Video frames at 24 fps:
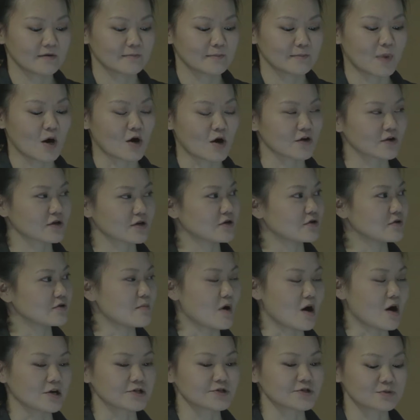particle
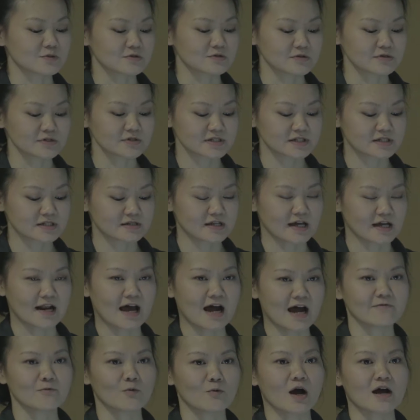modules that
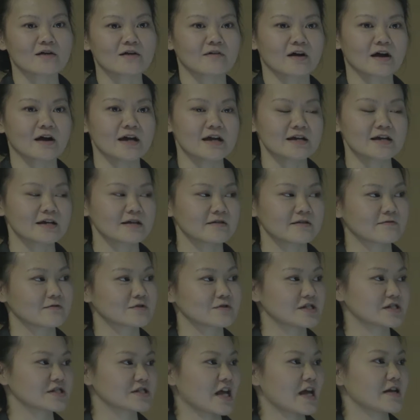have Wi-Fi in it for
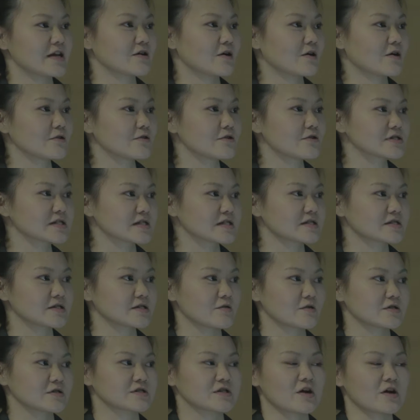just $10 and
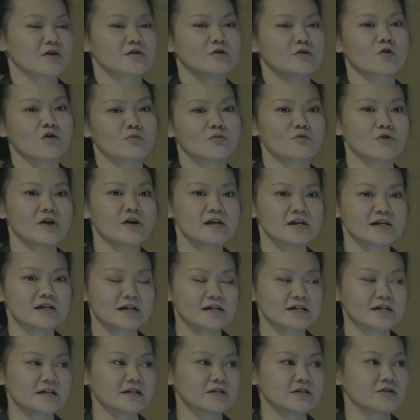start incorporating
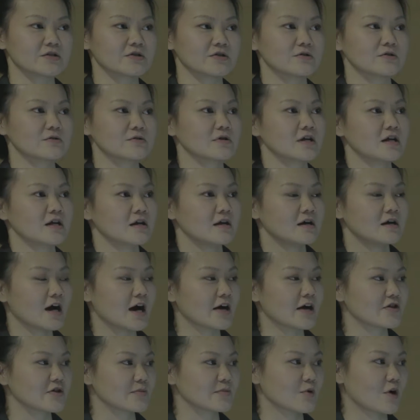it into
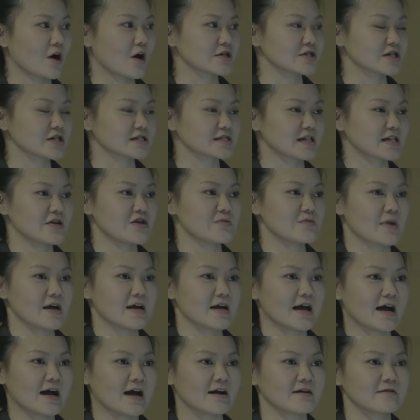other projects that you might
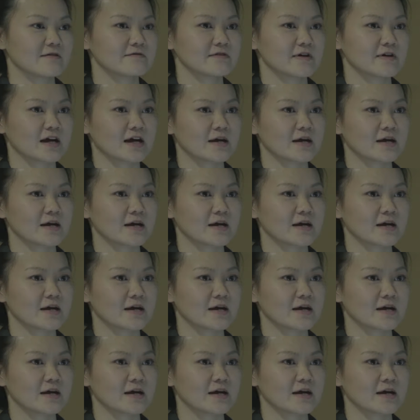have